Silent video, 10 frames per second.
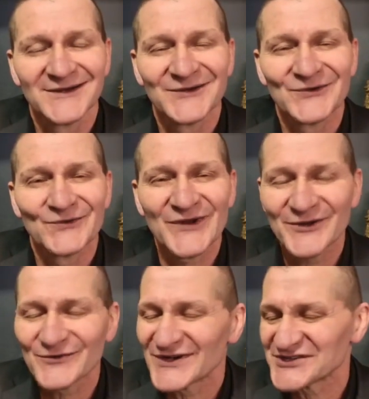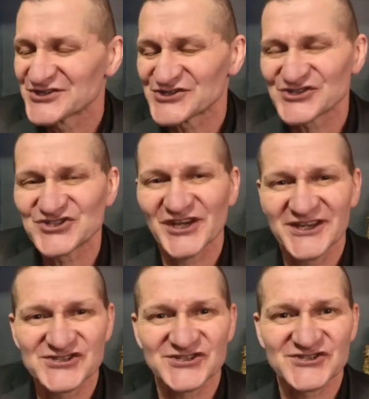We don't want to just chase
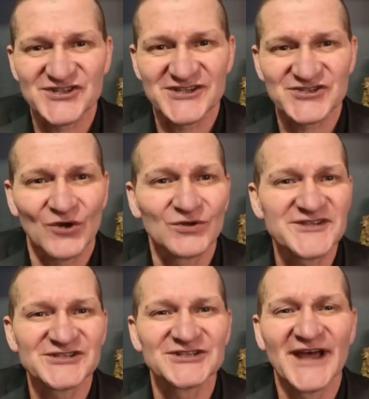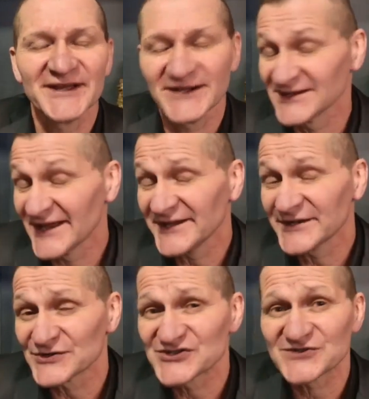success only to later
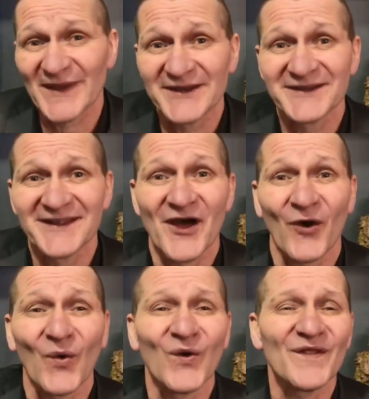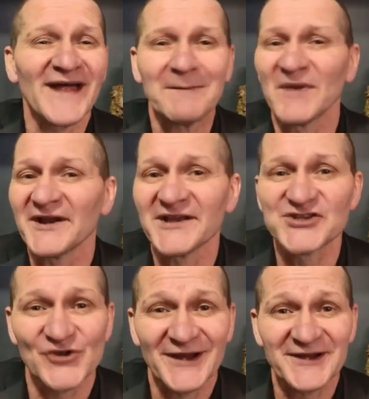spend all that money
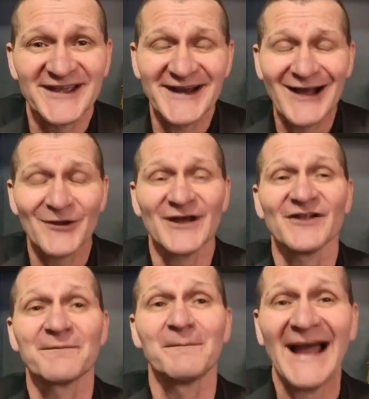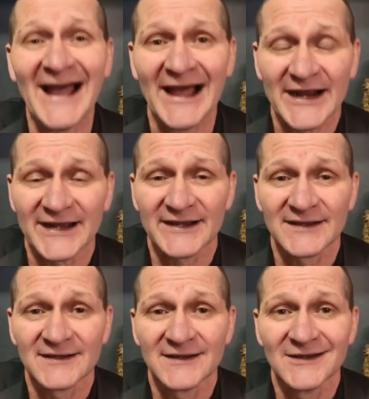trying to get our health back.
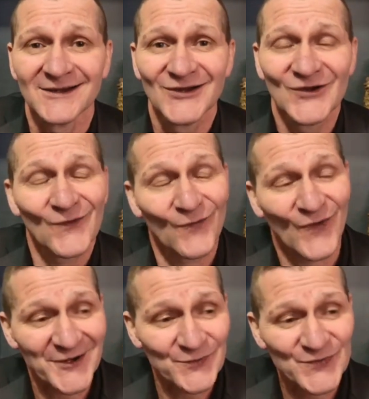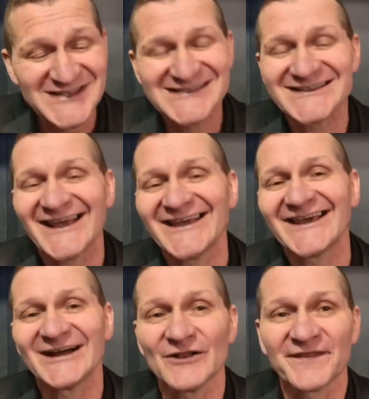Why don't we stay
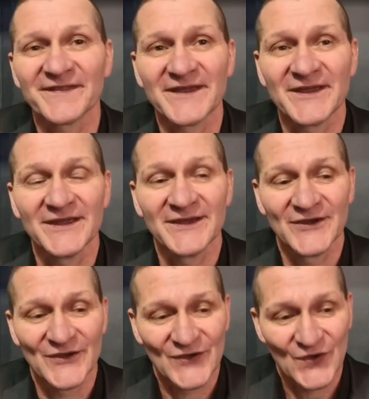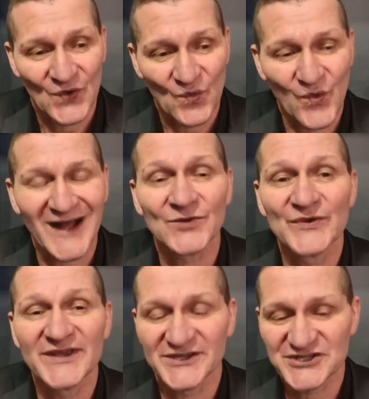healthy while
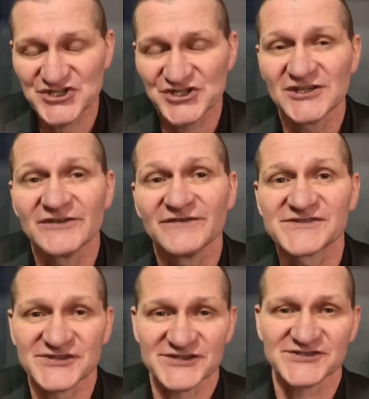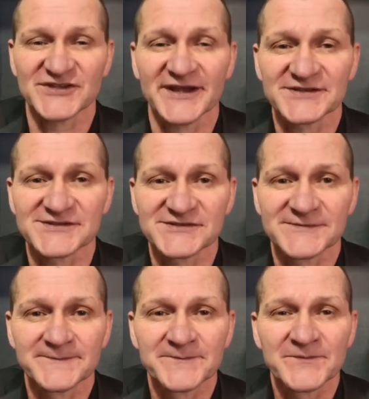we achieve success?
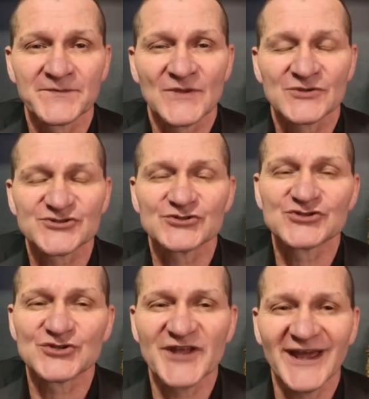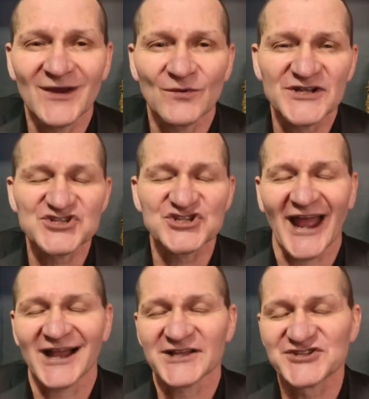So today I want to
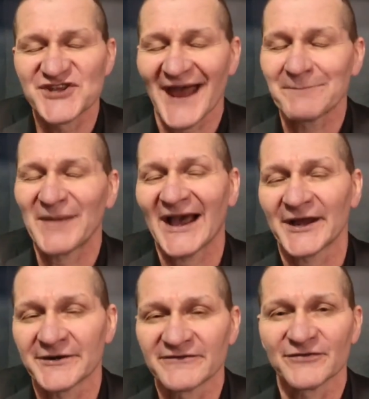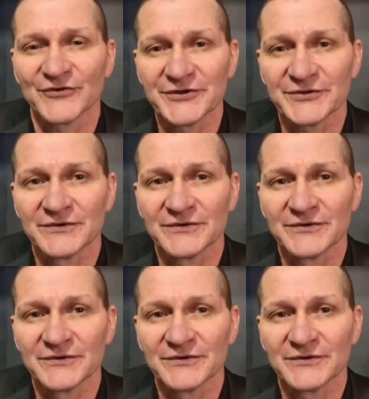challenge that pattern for you.